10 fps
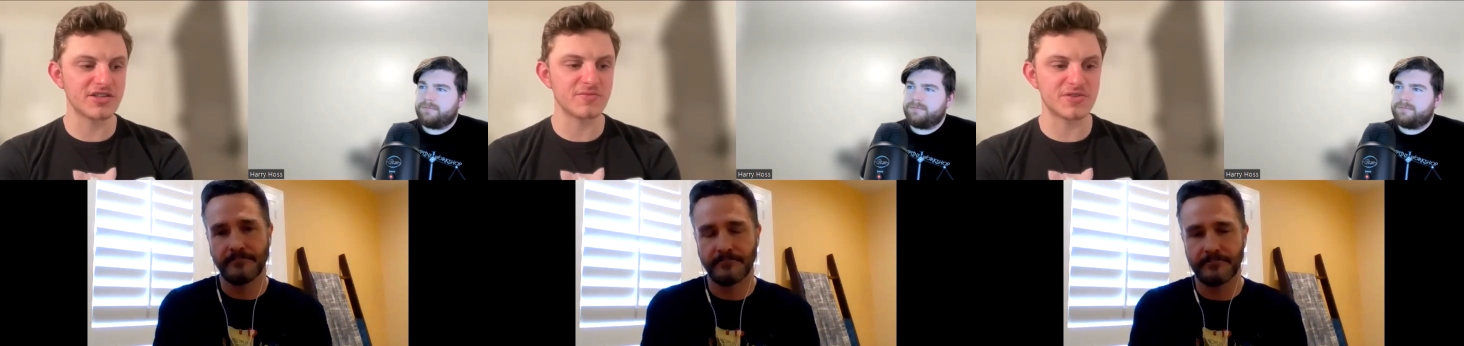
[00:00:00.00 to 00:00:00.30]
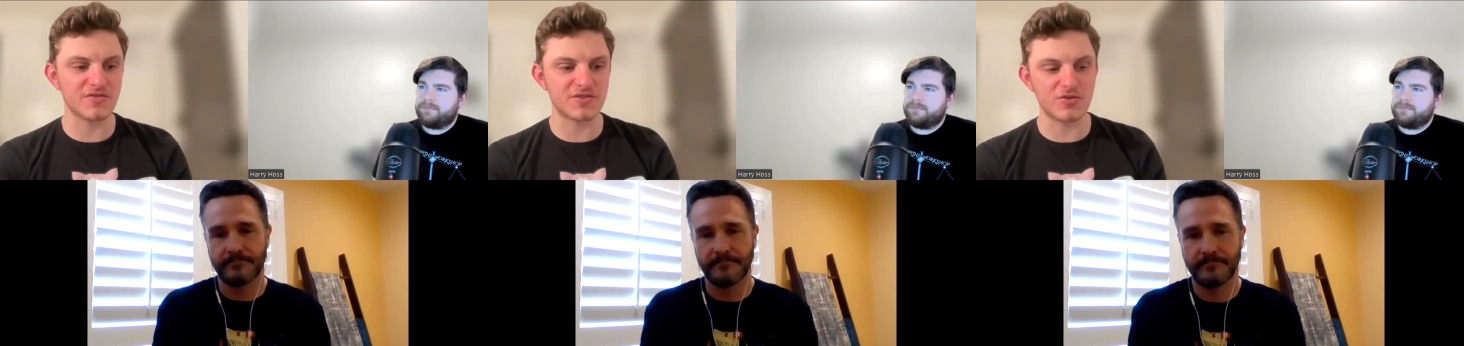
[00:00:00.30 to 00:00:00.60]

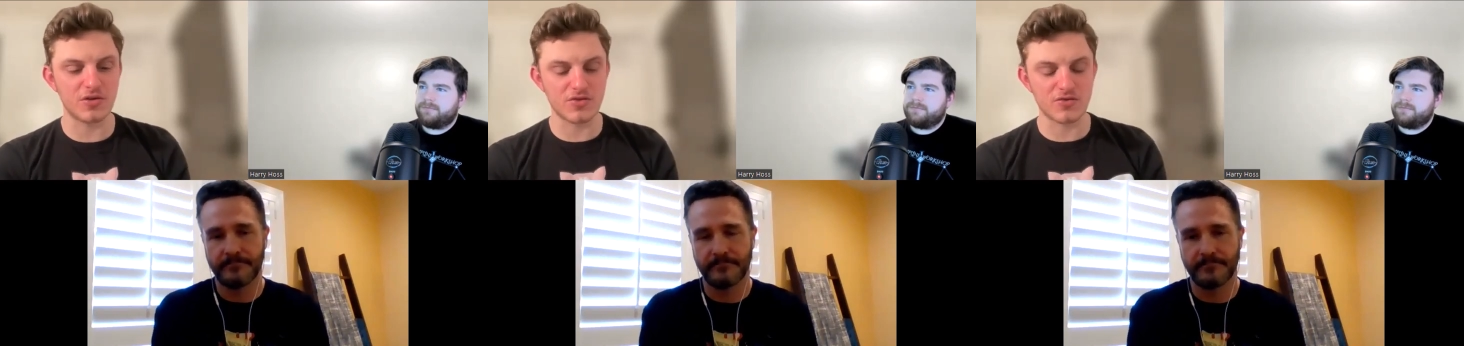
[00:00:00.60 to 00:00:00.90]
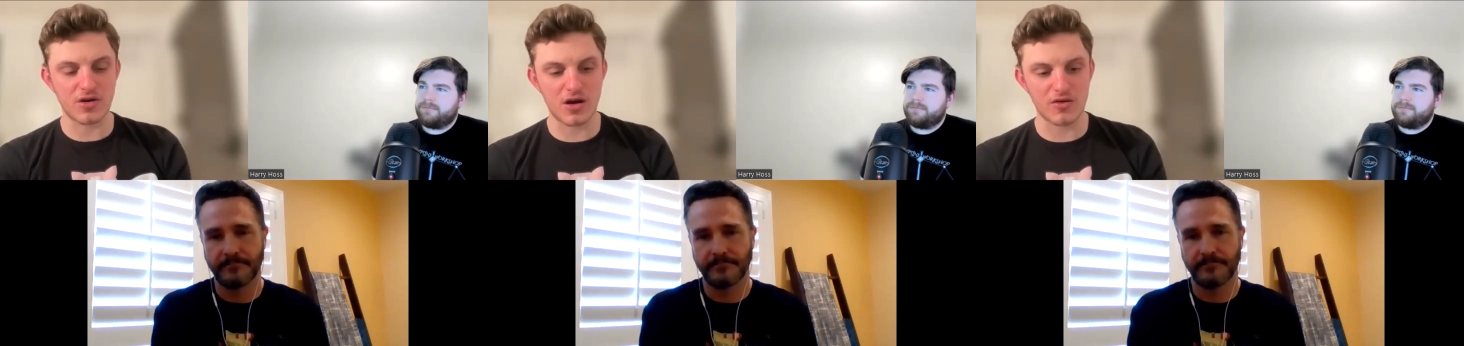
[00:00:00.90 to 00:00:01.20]
Speaker 1: themselves too on the
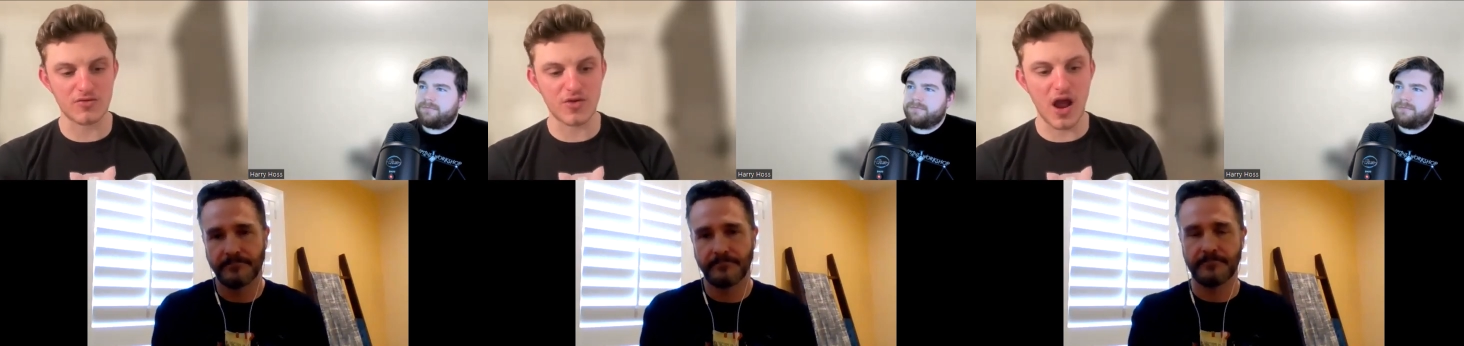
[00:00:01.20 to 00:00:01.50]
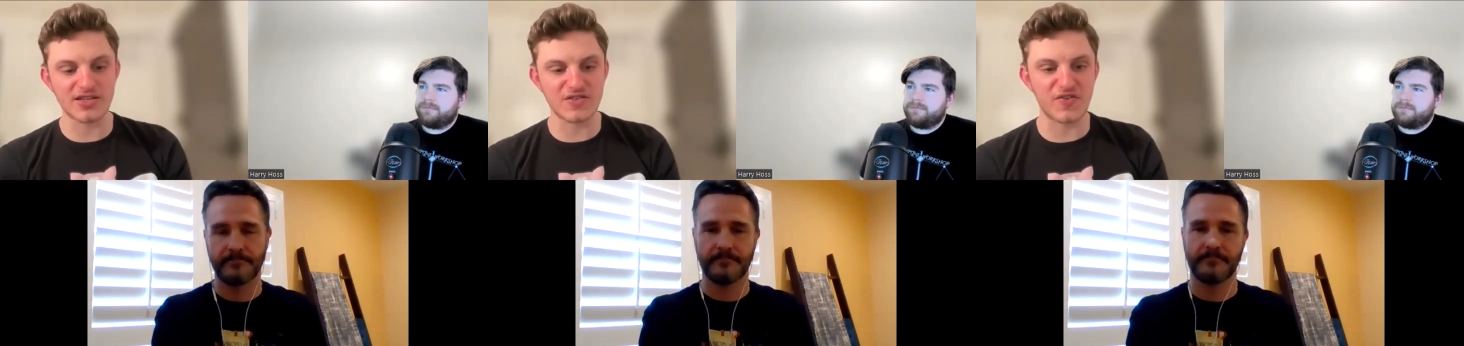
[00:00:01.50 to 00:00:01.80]
uh,
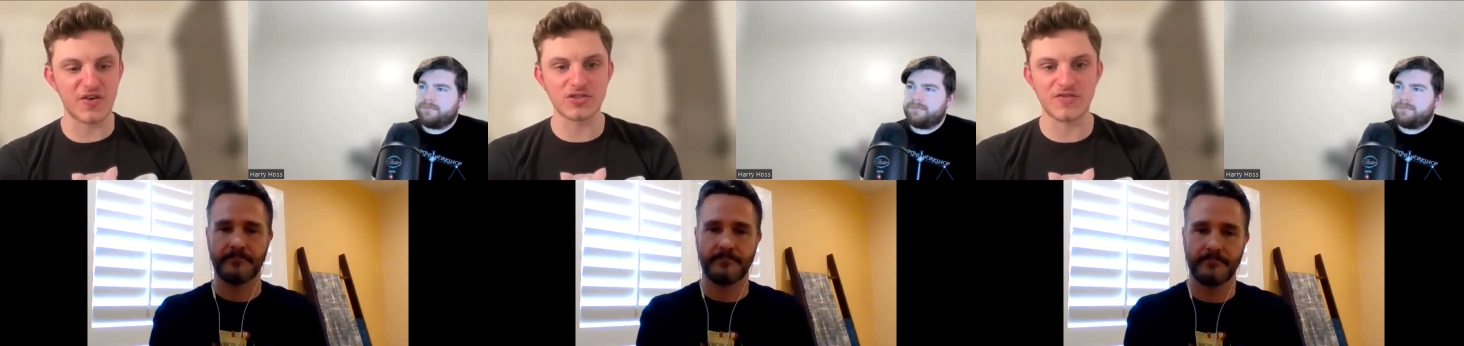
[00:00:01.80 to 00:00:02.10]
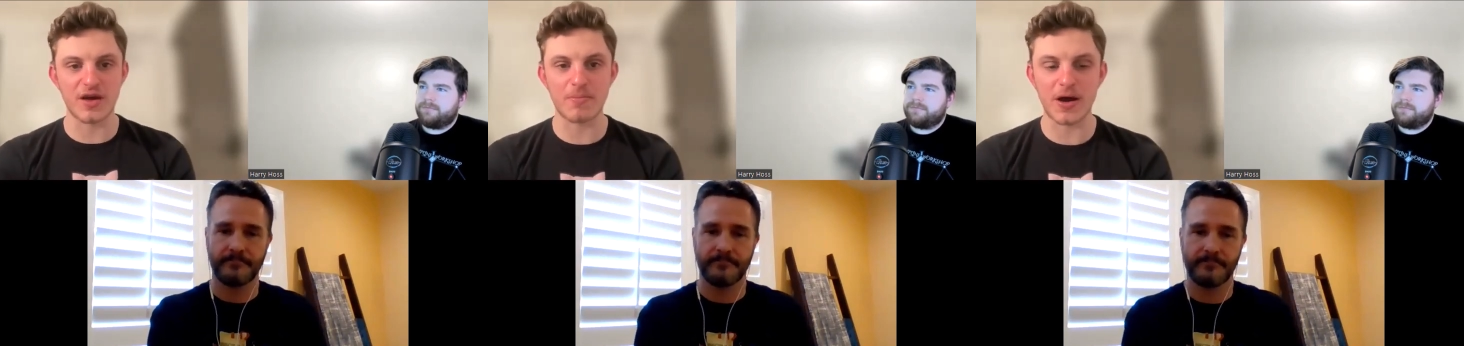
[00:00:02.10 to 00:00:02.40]
rise and falls
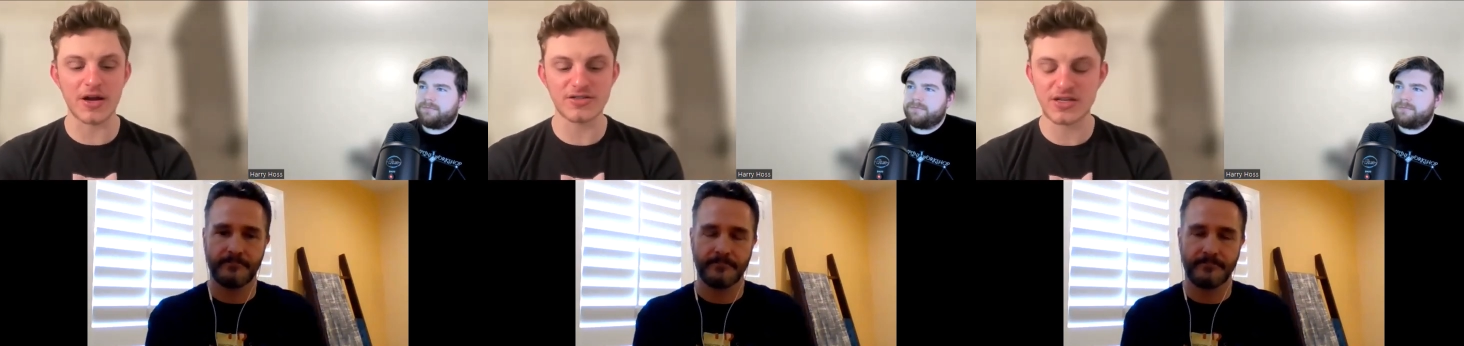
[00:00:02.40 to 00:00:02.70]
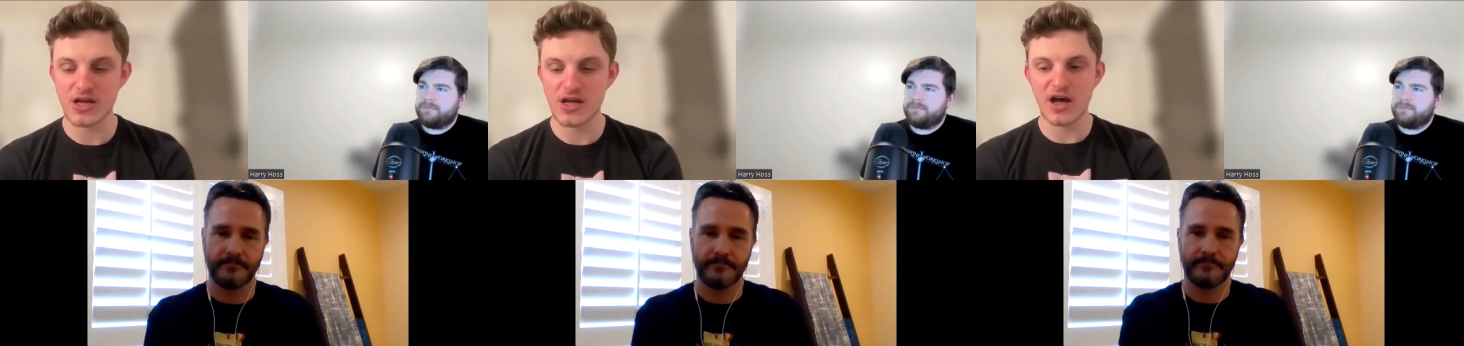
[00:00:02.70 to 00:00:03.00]
of
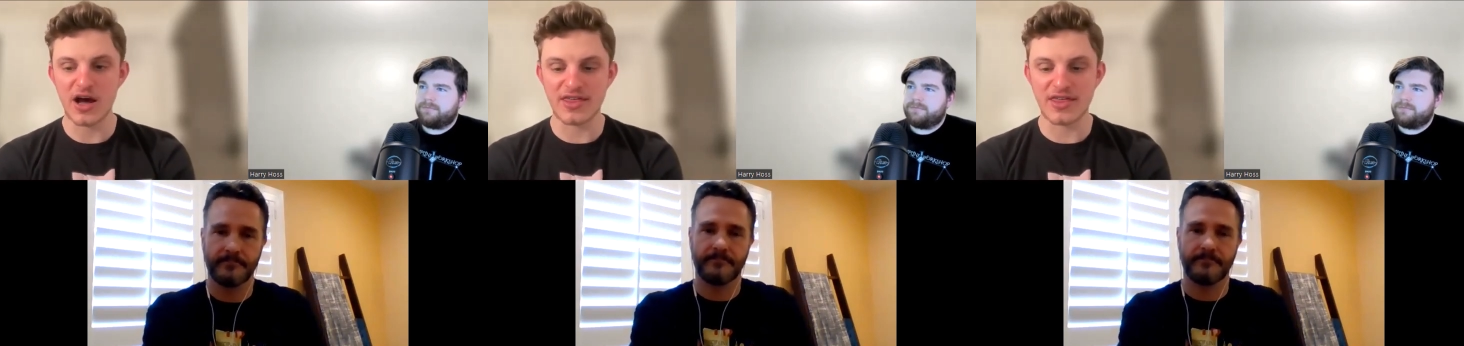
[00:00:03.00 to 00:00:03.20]
empires. I